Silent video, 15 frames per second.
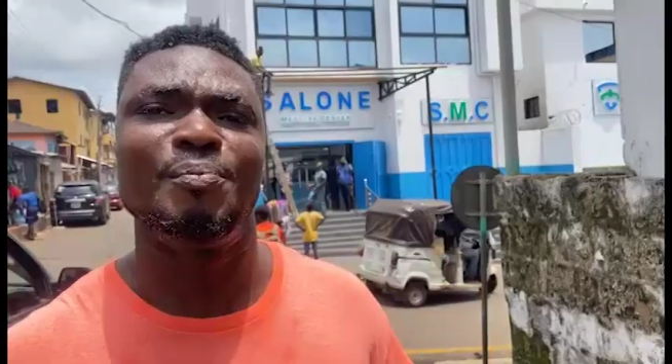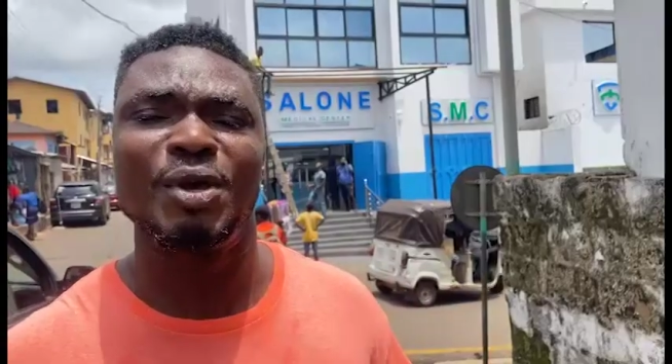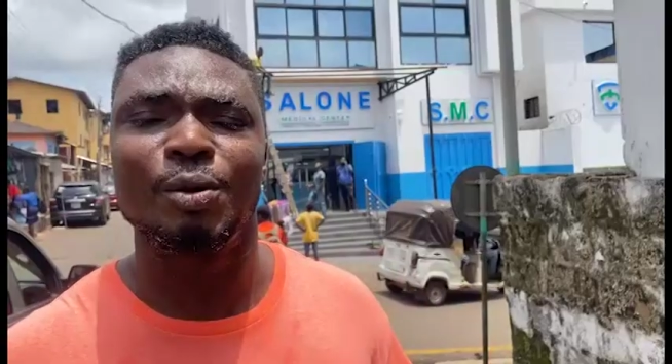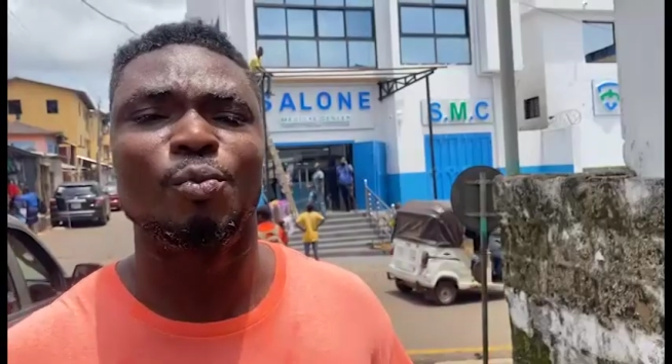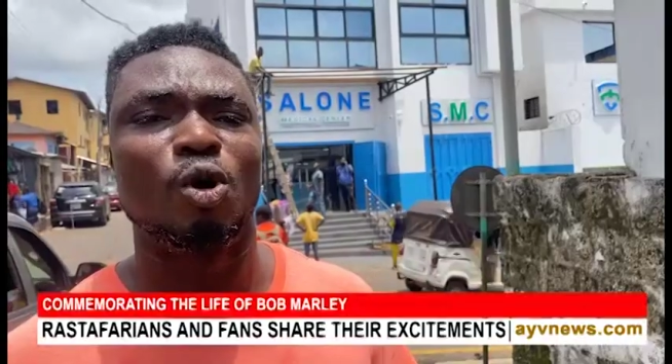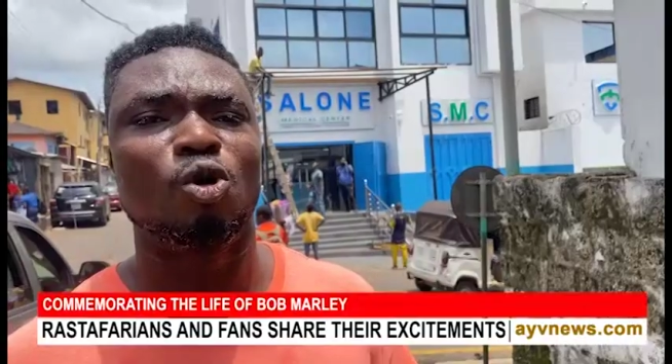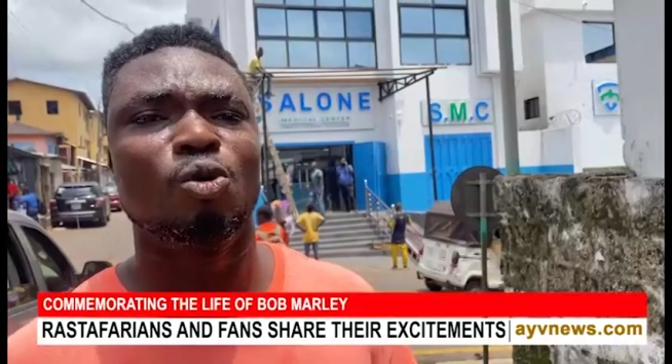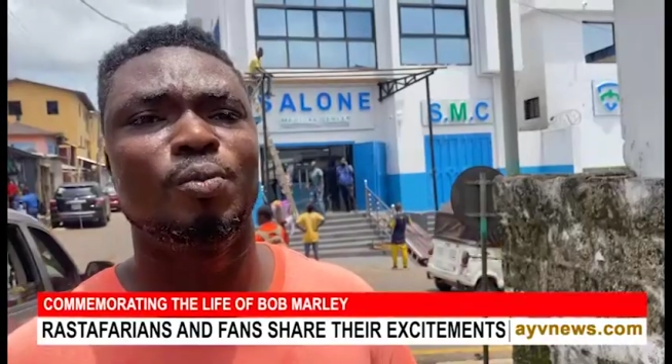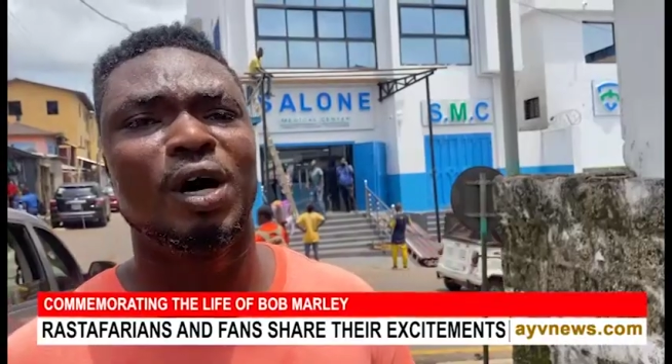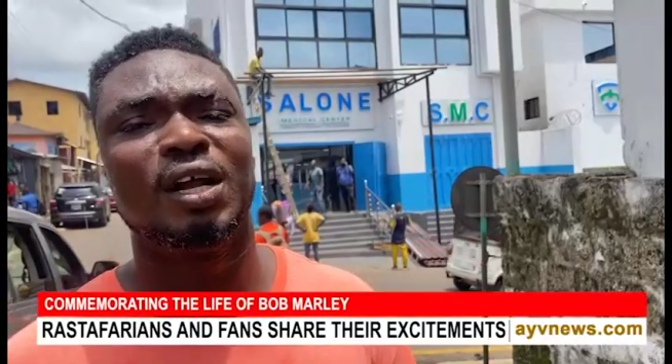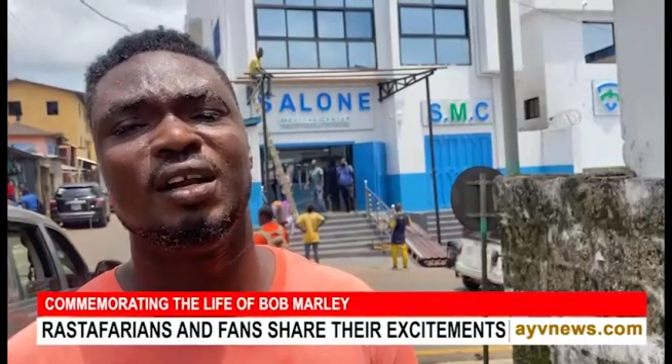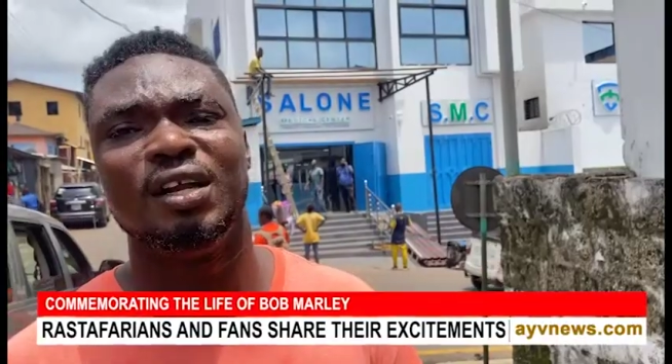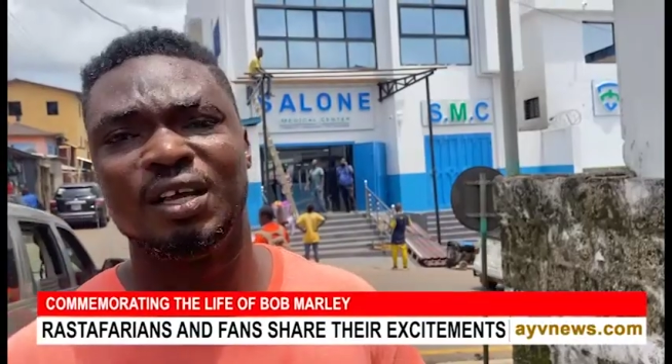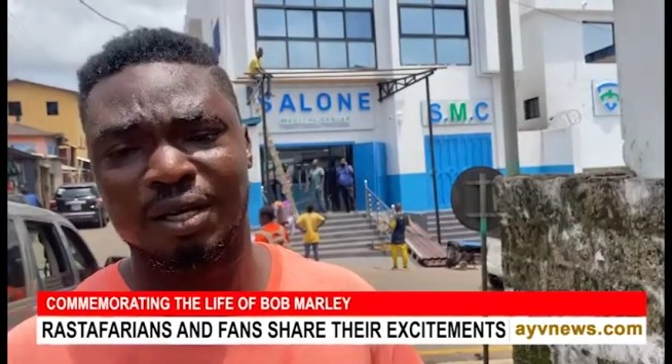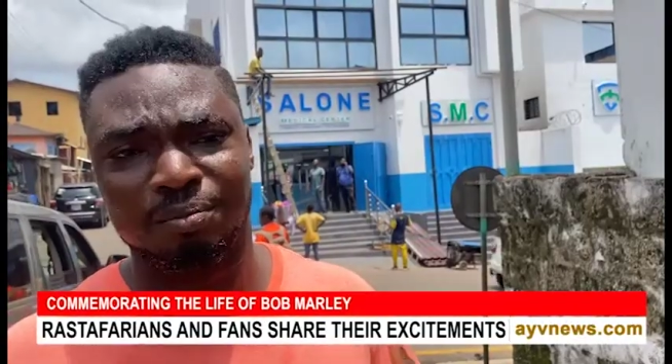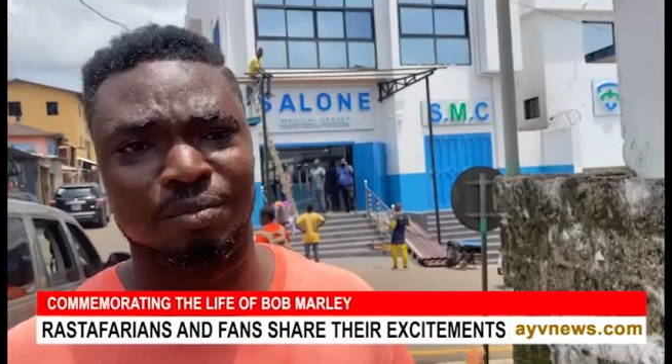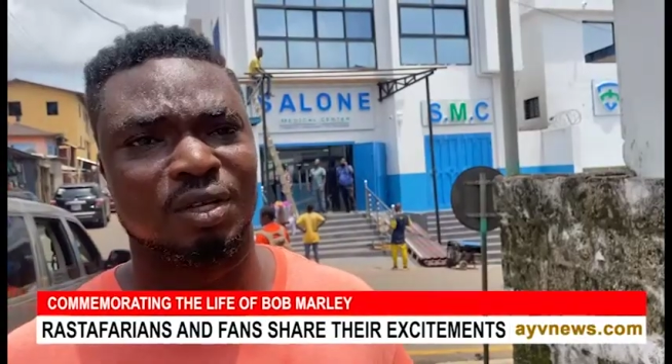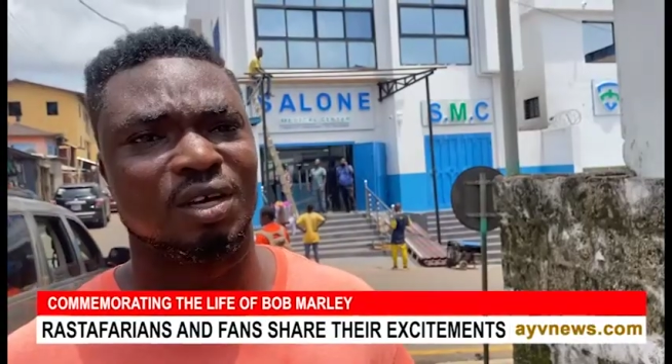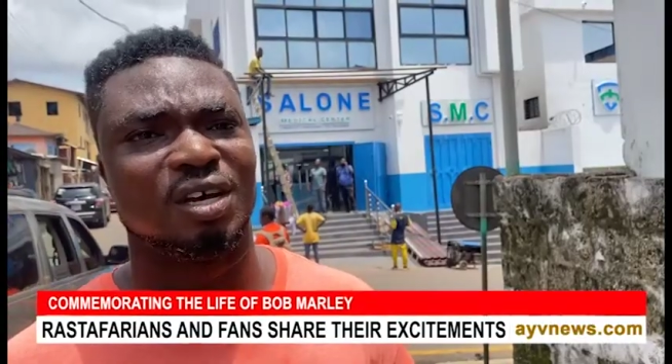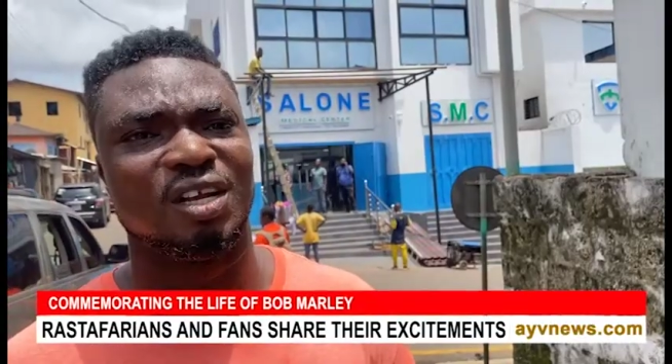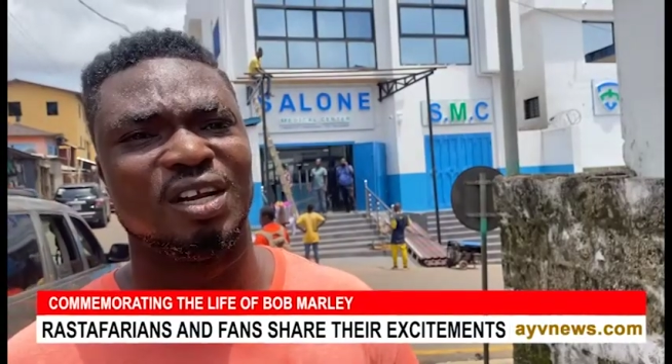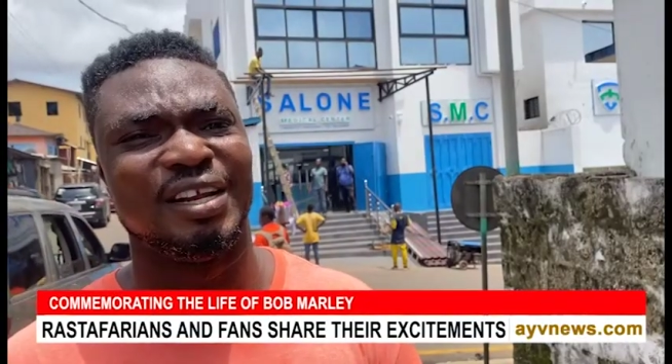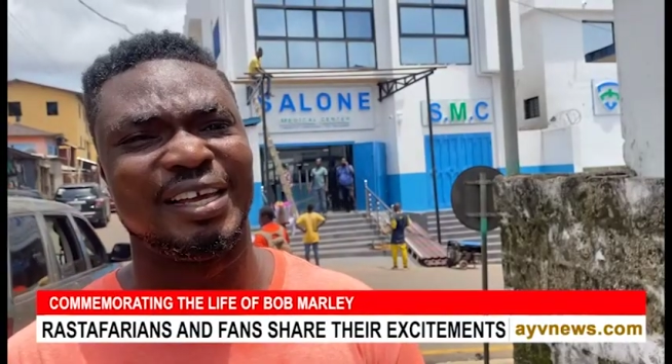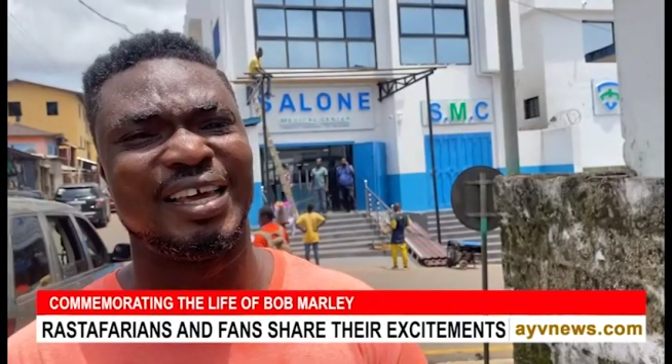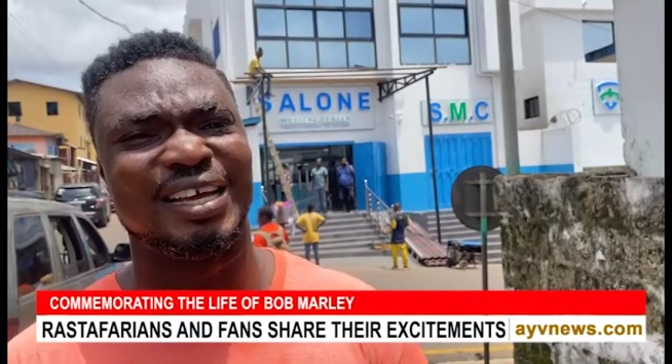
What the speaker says: I make Bokuman, they